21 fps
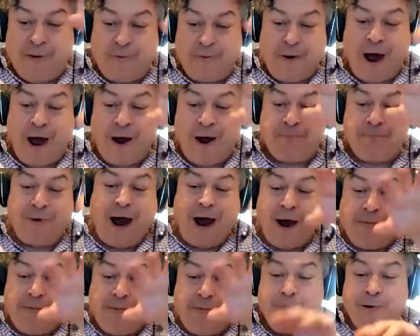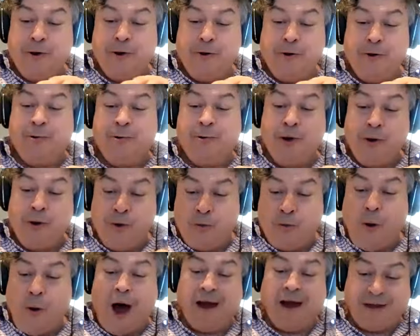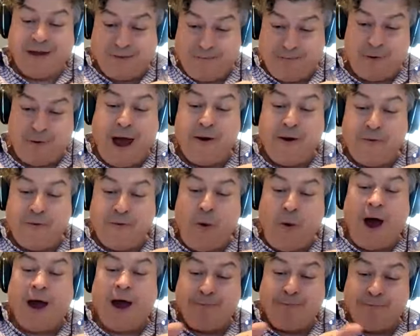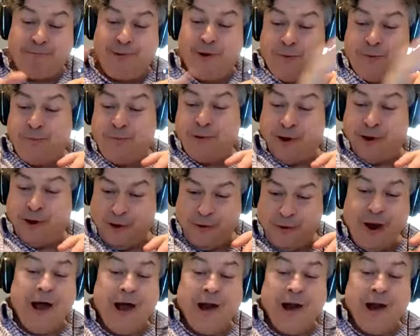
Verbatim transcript: brown, brown, blue, blue, white, brown, white, blue, blue.